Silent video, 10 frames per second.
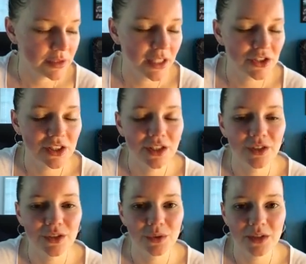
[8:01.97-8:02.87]
actually
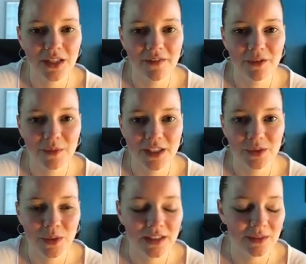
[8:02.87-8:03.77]
close to 11
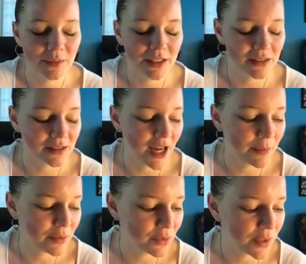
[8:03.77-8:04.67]
because we had to make a
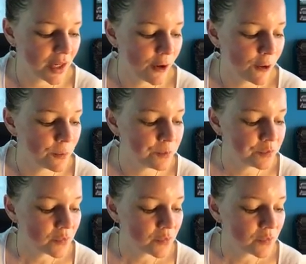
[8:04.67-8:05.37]
stop on the way home.